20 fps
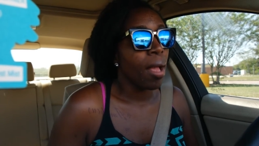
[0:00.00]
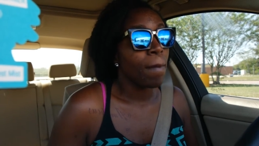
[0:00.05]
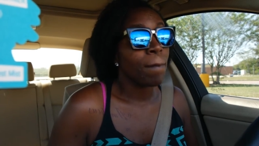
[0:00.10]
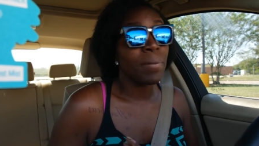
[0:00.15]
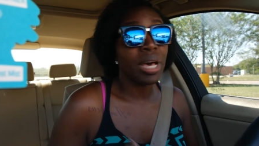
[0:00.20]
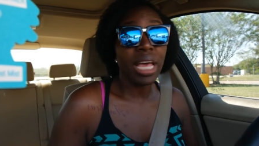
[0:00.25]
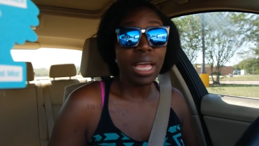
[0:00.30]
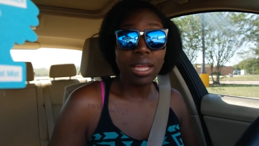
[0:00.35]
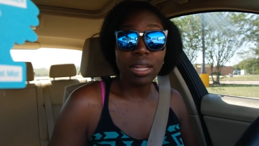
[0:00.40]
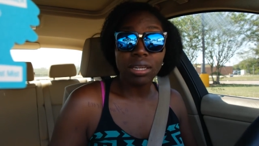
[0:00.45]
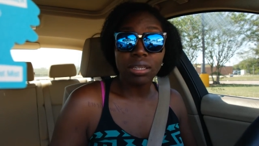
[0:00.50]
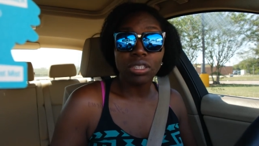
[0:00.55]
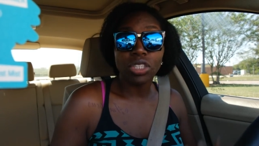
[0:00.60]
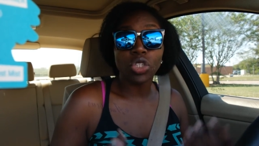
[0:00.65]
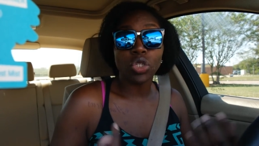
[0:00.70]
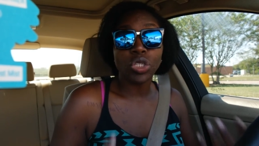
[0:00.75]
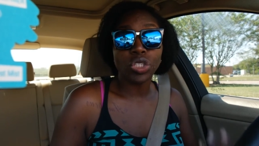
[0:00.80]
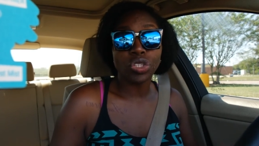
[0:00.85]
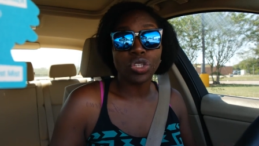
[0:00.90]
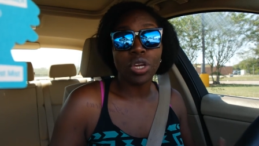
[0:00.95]
But
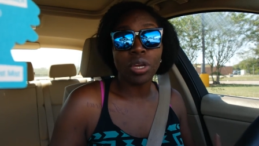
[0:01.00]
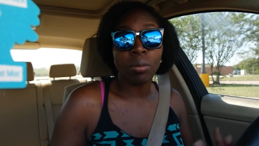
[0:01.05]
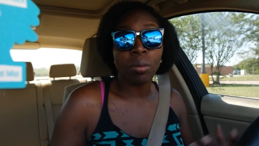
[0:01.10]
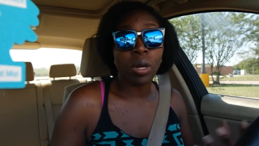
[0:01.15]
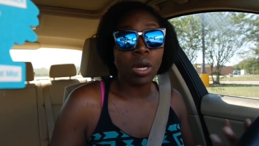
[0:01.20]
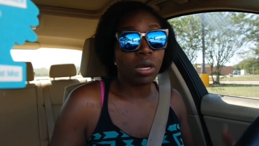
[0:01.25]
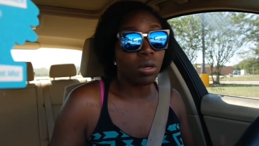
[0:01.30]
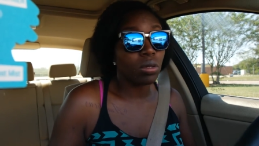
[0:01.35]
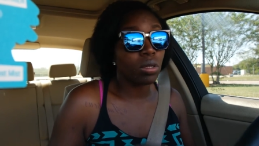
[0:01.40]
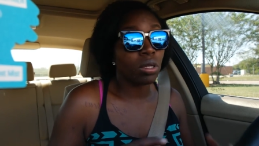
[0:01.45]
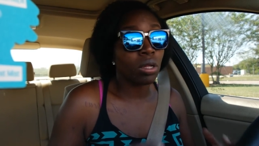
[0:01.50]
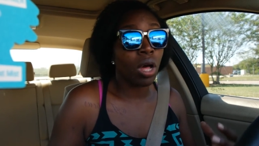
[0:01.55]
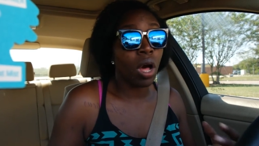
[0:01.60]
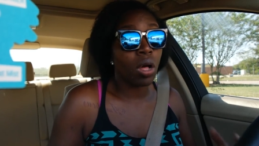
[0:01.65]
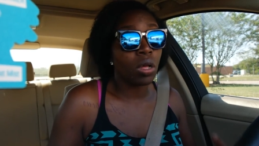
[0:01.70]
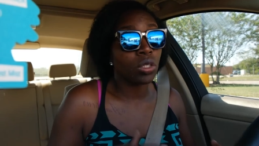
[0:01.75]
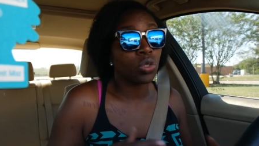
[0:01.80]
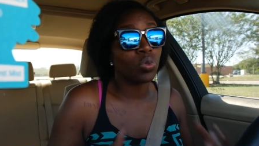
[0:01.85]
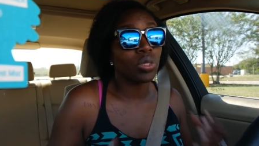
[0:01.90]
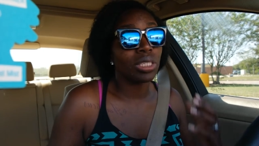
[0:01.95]
short term
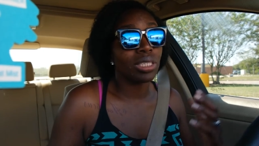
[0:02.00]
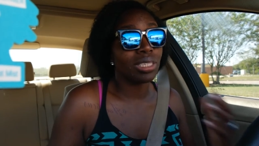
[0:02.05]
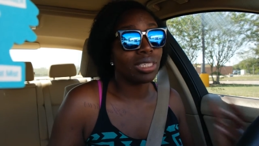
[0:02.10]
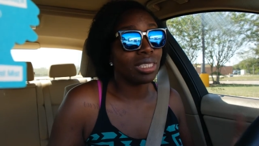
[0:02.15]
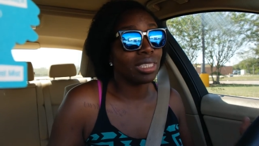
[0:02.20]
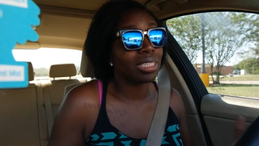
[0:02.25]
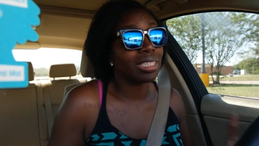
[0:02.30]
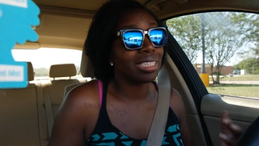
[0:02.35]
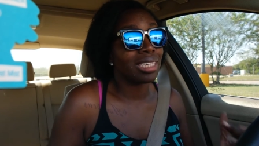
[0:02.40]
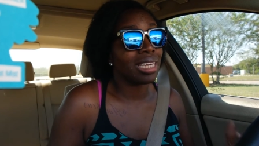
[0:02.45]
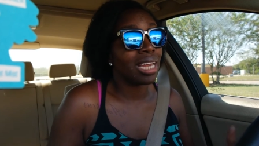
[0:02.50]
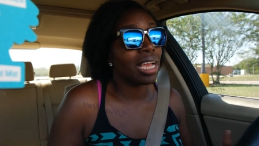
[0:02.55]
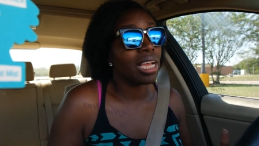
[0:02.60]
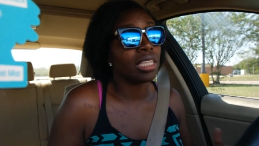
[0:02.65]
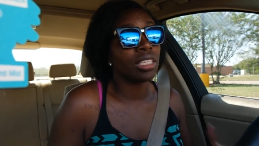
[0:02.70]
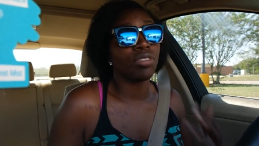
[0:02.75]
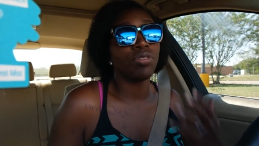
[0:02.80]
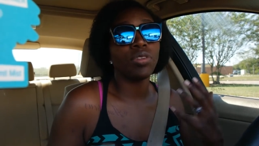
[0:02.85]
goals within the 60 days.